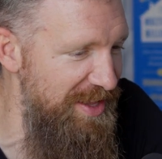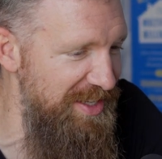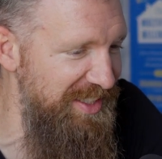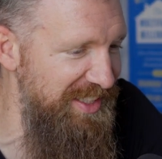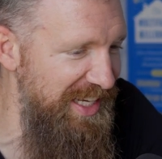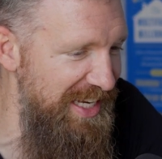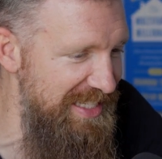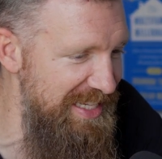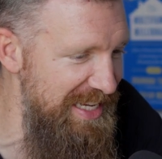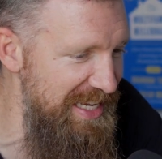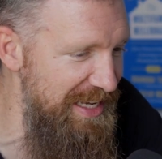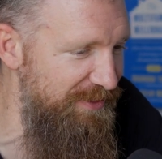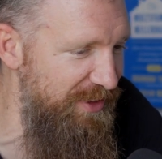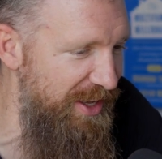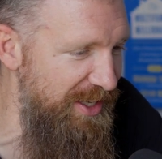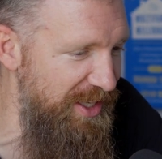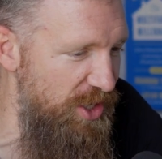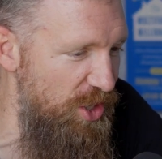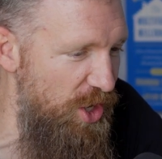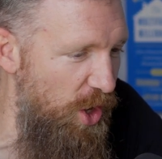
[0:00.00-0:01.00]
This idea of
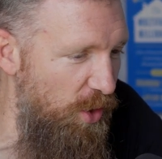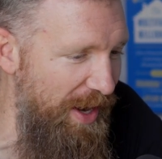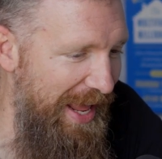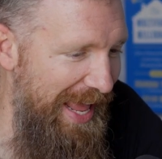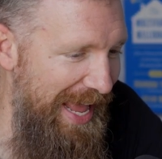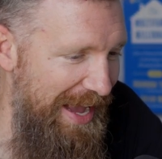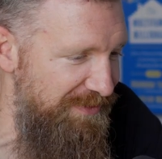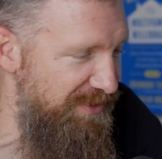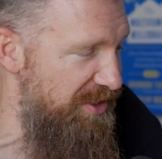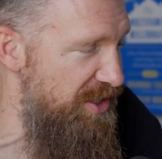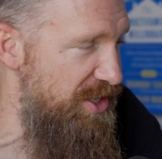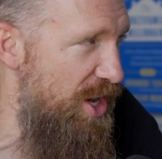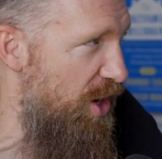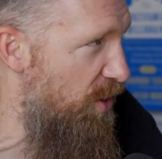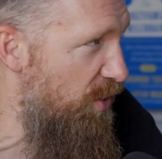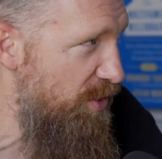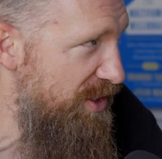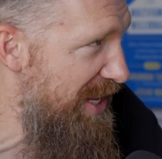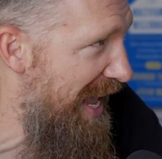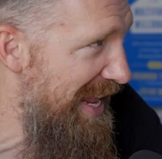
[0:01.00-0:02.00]
like, you don't have to
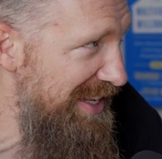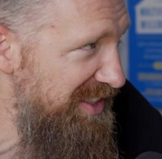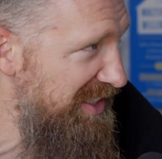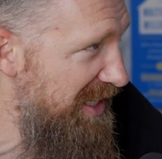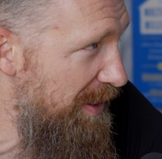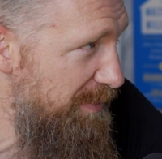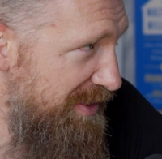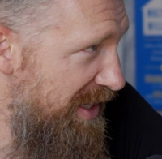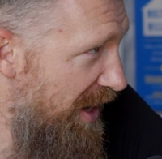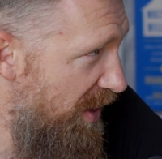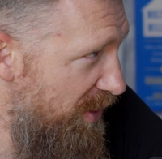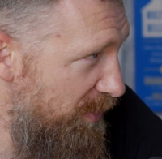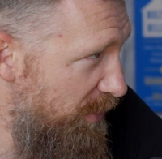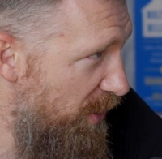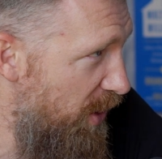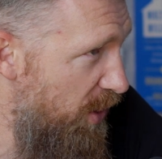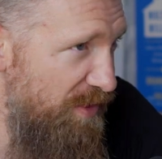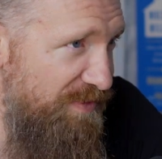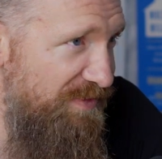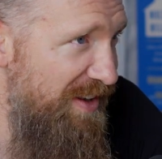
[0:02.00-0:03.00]
know 10 steps down the
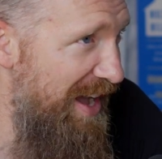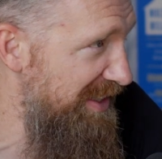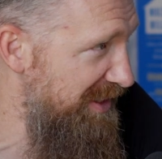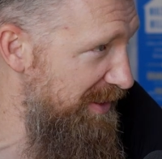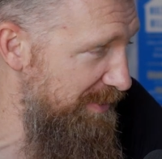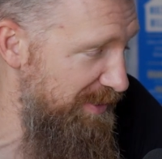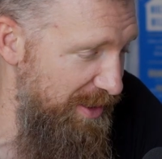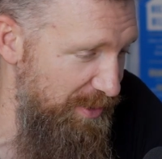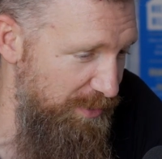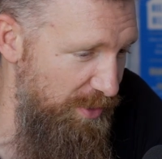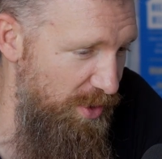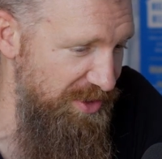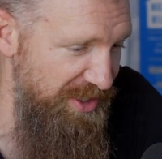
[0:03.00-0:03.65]
road, 5 steps down the road.